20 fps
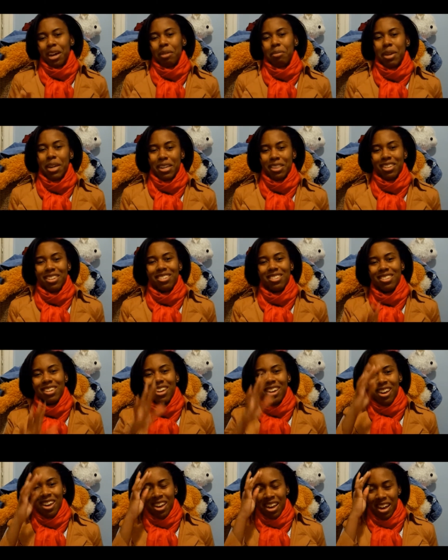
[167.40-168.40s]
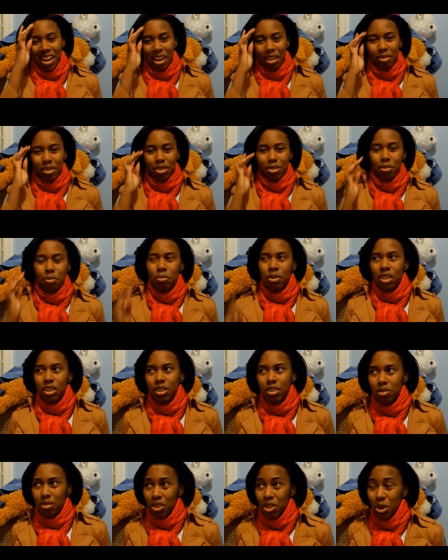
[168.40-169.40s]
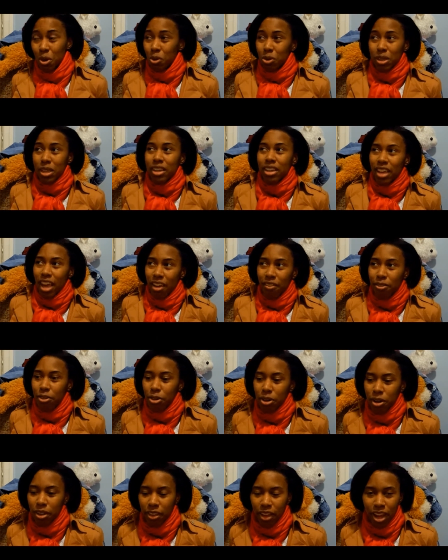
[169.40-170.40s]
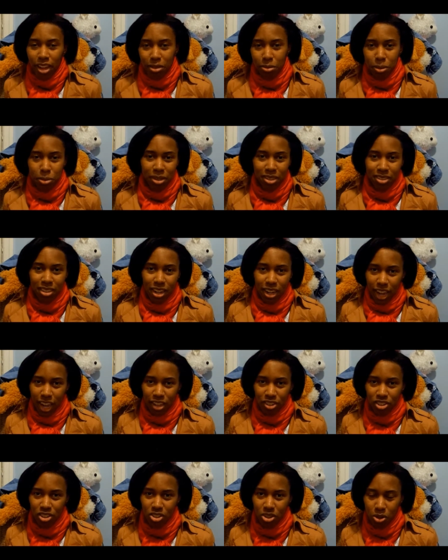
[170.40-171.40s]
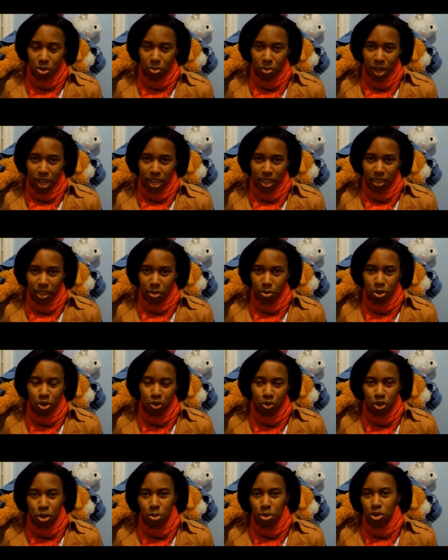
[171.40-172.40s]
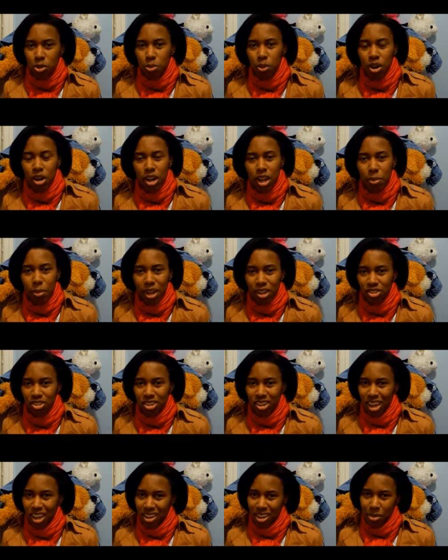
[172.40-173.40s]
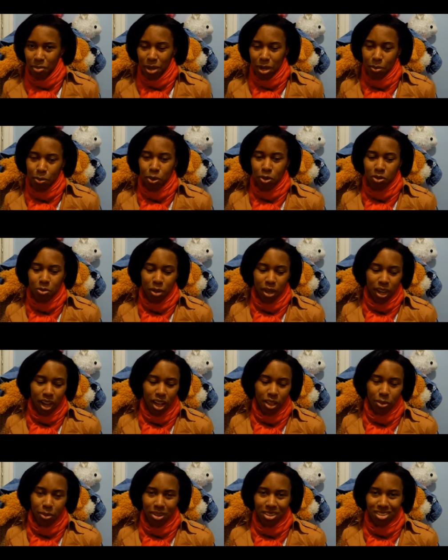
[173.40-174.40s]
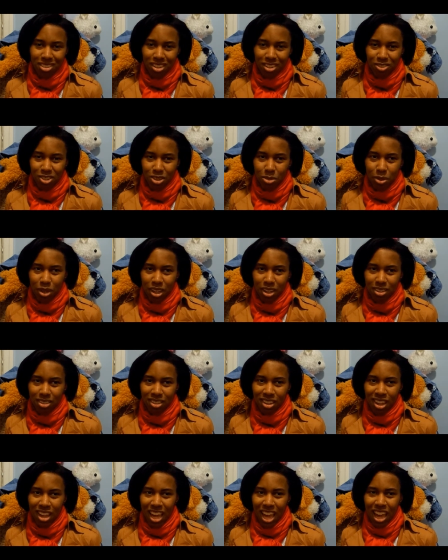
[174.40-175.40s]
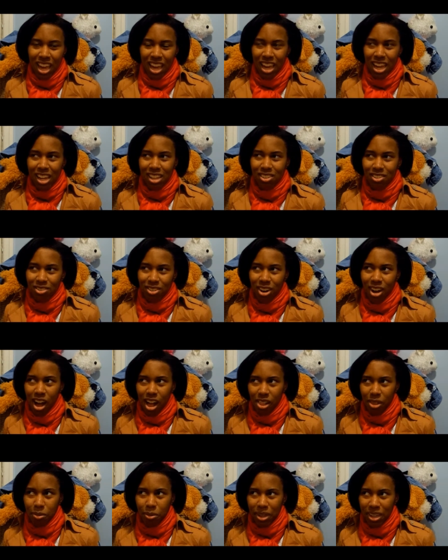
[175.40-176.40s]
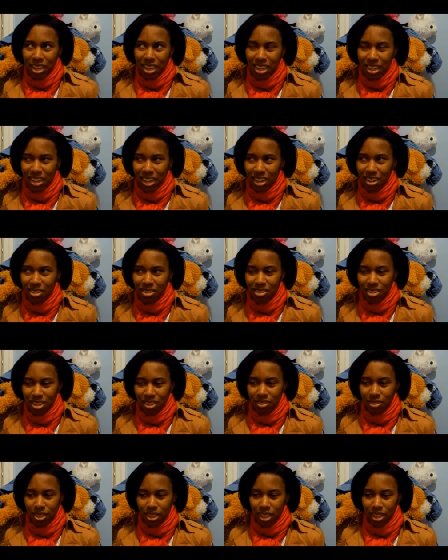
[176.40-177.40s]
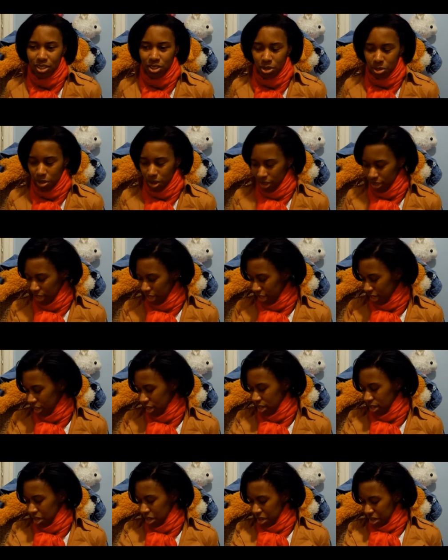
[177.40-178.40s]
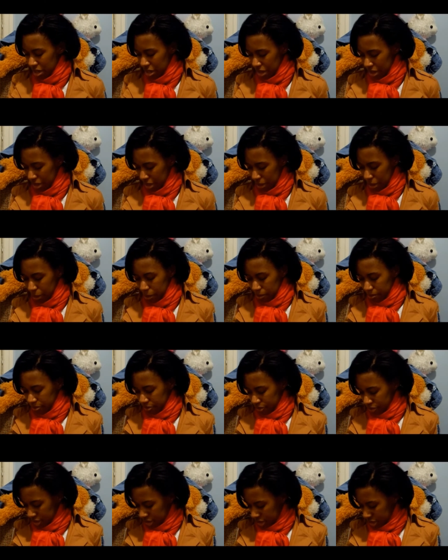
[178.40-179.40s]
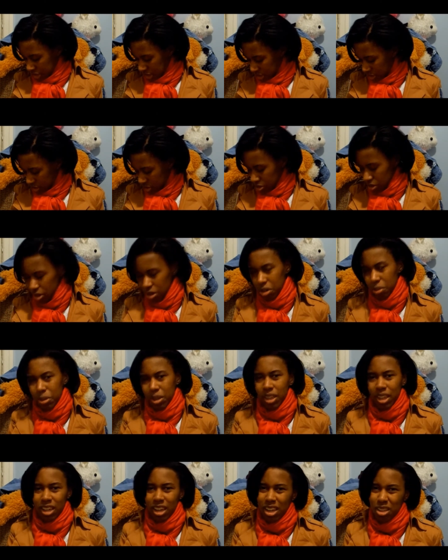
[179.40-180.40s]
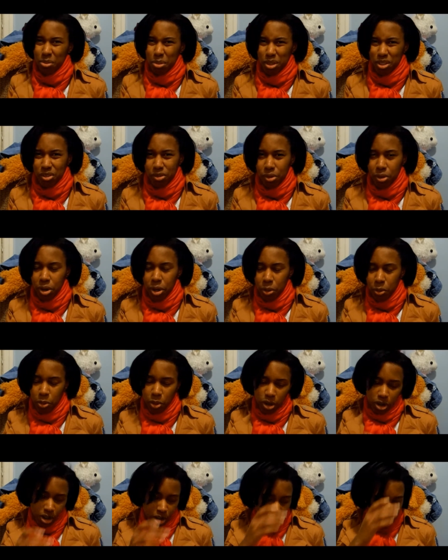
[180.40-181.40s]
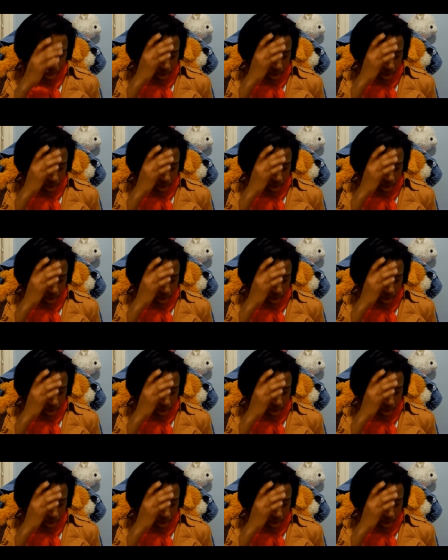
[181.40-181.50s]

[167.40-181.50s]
not make this um, this would be the only ever cosplay piece that I actually don't make. Like for the most part, I'm actually not going to make most of my Halloween stuff just because it's for Halloween. I don't really feel like doing that. Um, or it'll be like cosplays I've already worn.